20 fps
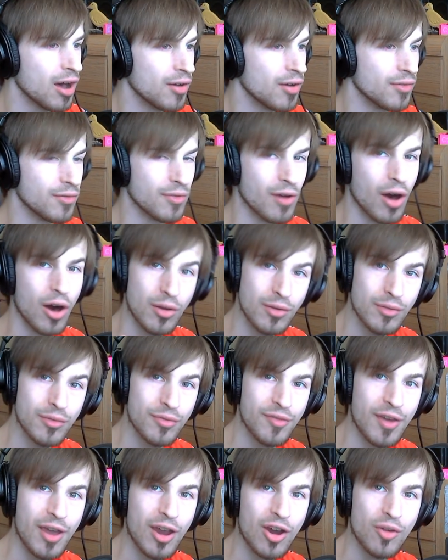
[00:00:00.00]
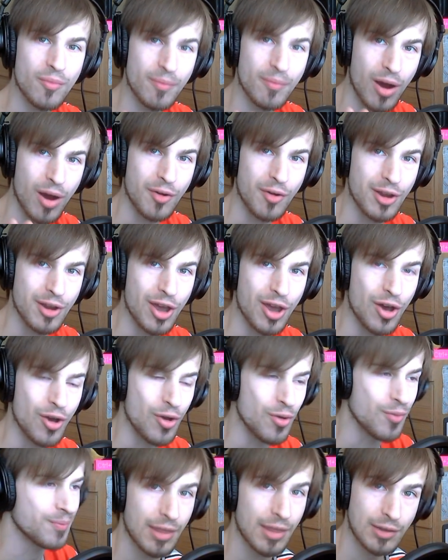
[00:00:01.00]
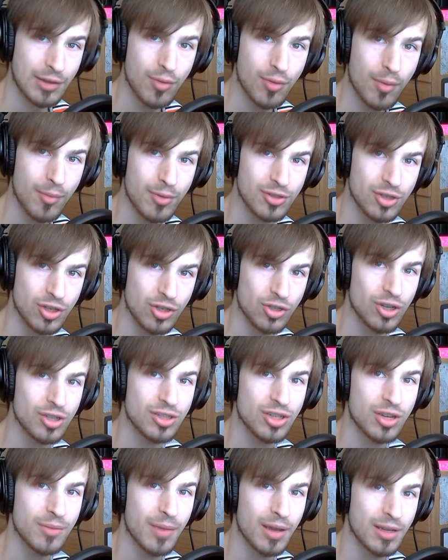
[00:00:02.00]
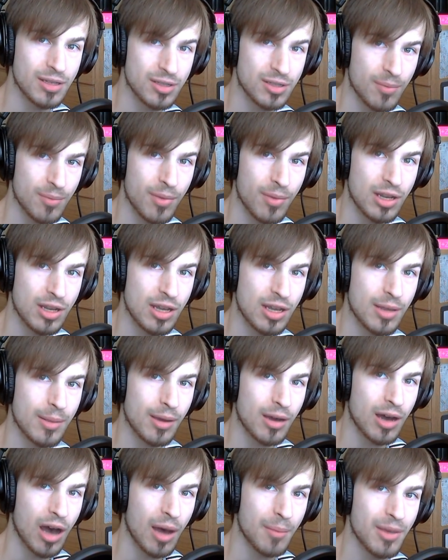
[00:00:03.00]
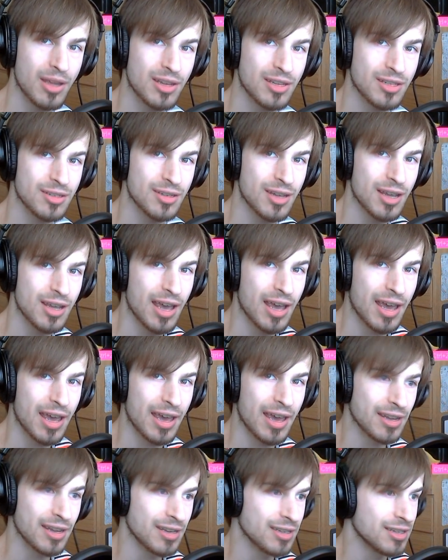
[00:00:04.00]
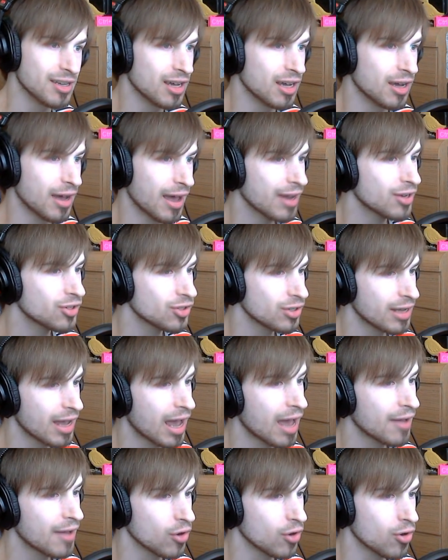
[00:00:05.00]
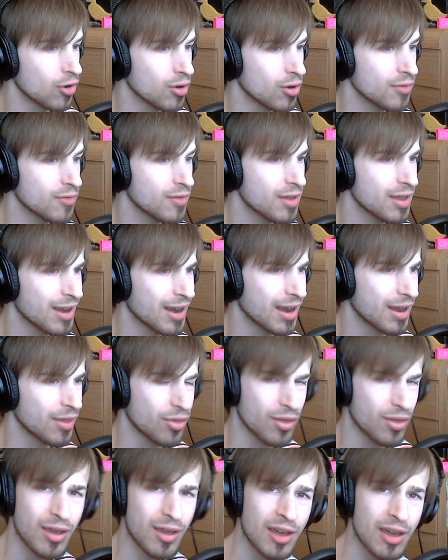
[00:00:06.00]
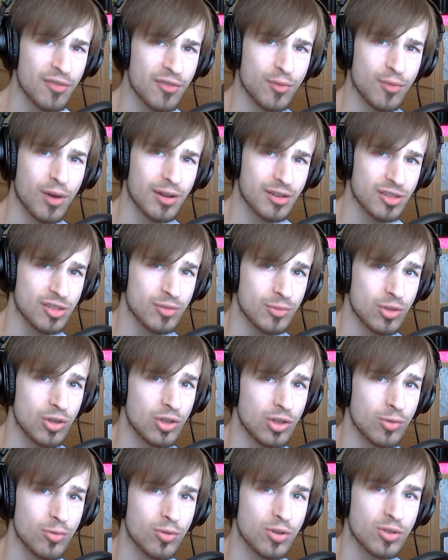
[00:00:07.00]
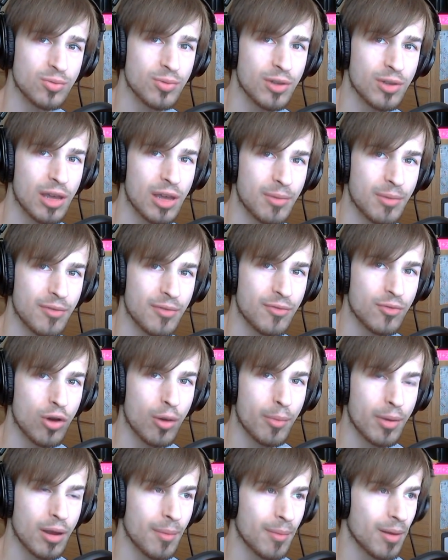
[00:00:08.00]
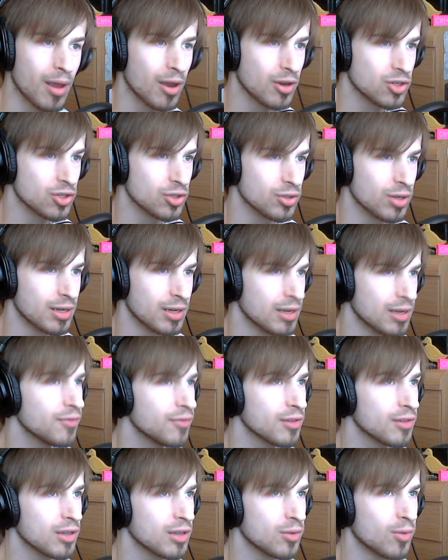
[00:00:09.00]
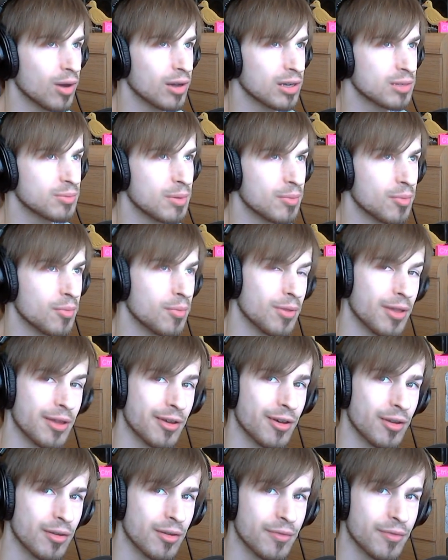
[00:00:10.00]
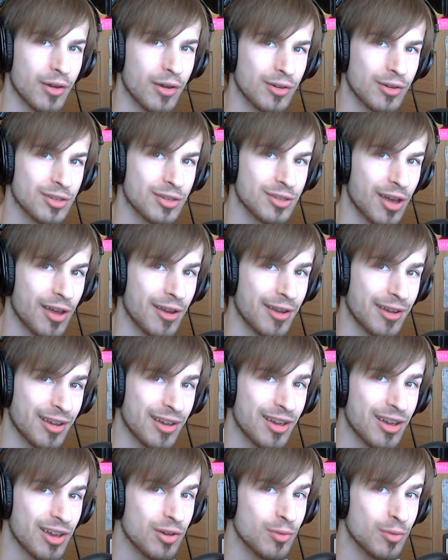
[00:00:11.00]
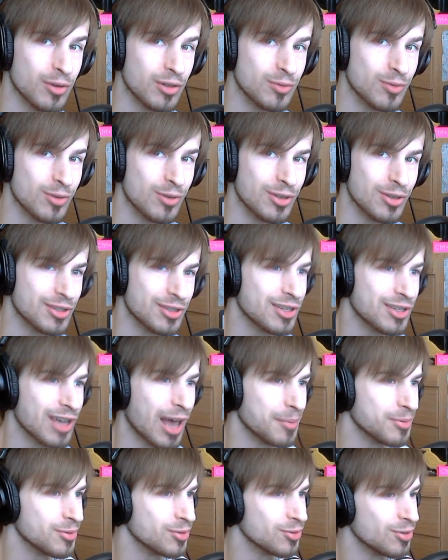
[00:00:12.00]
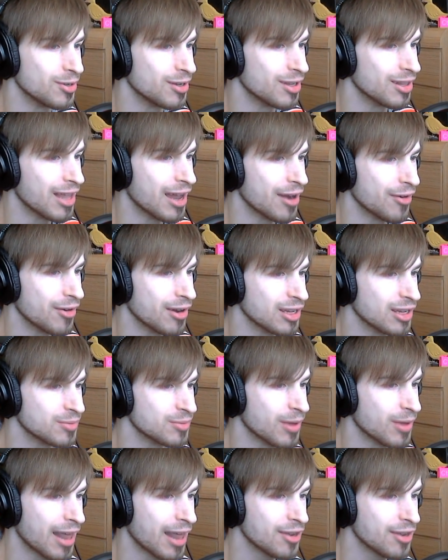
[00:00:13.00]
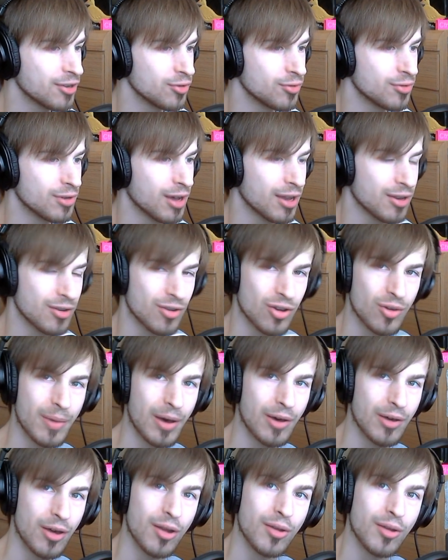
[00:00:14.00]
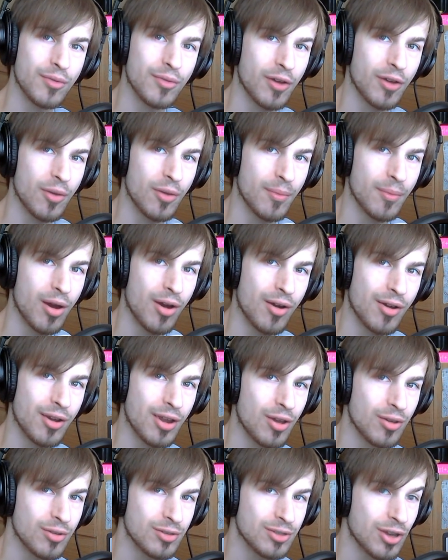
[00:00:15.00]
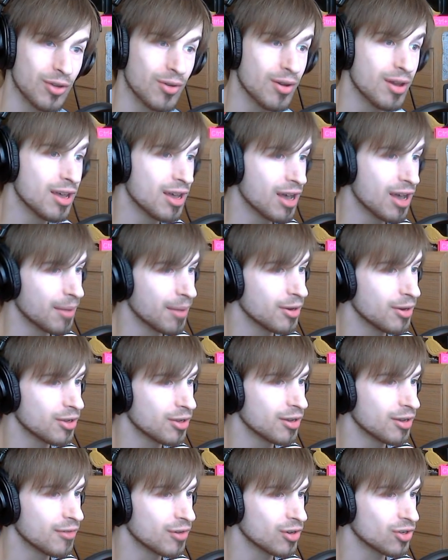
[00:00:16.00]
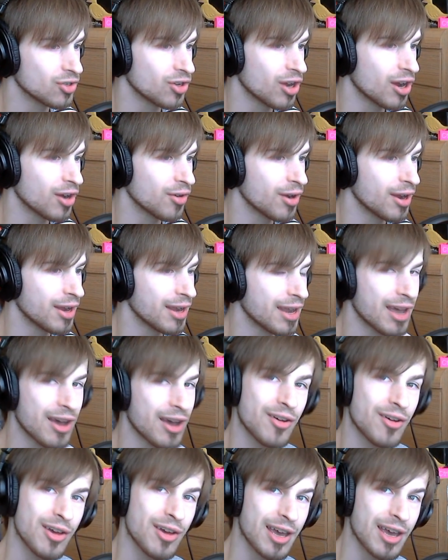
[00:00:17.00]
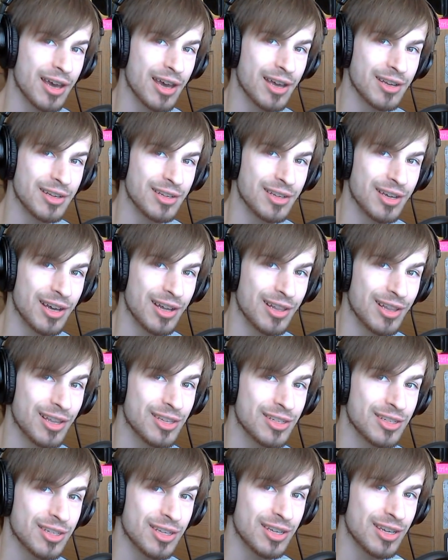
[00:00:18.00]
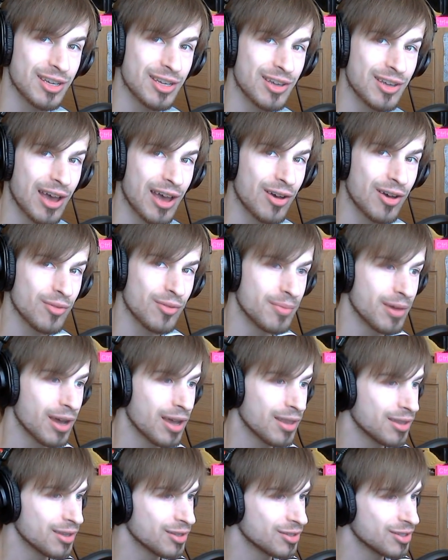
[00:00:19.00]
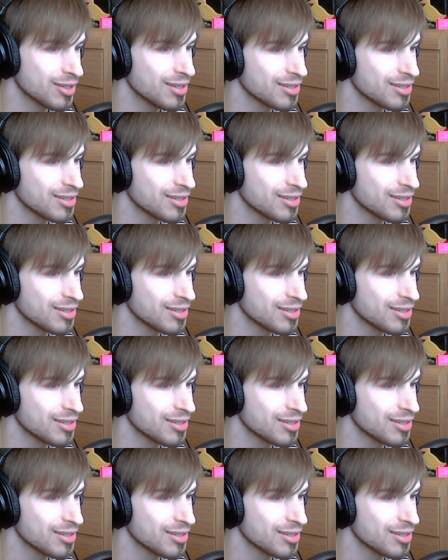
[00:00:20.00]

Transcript: of Unfair Mario. This one was suggested by somebody in the comments, and I actually have heard of it, and I think I've watched some YouTubers play it before, but I'm not sure. I definitely watched people play Unfair Sonic, which was absolutely hilarious, but I do not know about Unfair Mario, so I'm gonna give it a shot right now, and let's see how bad this